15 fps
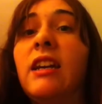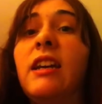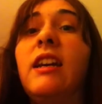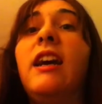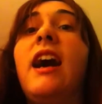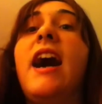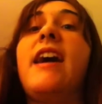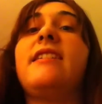
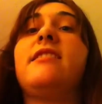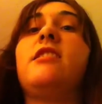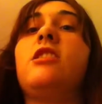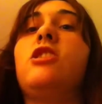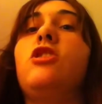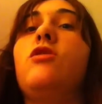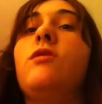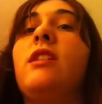
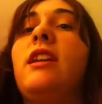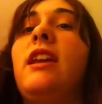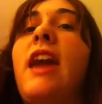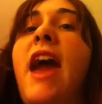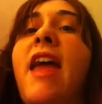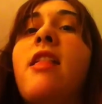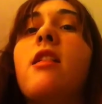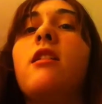classes you can
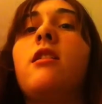get.